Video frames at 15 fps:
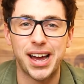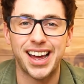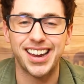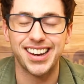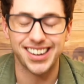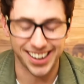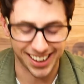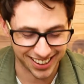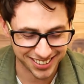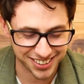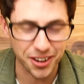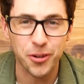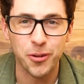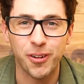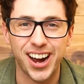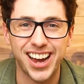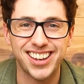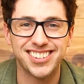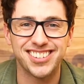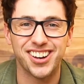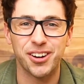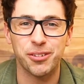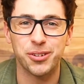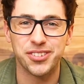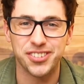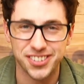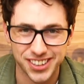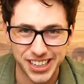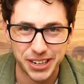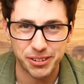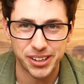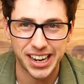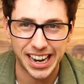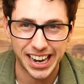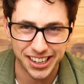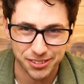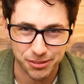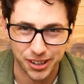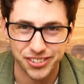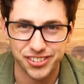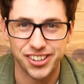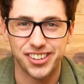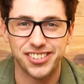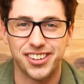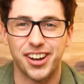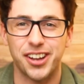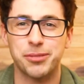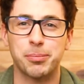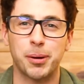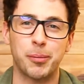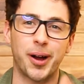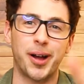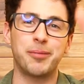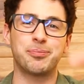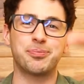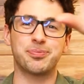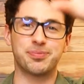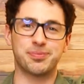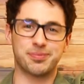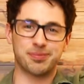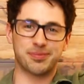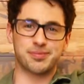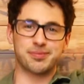And as always, I will see you in the next one. Cheers, guys. Bye bye.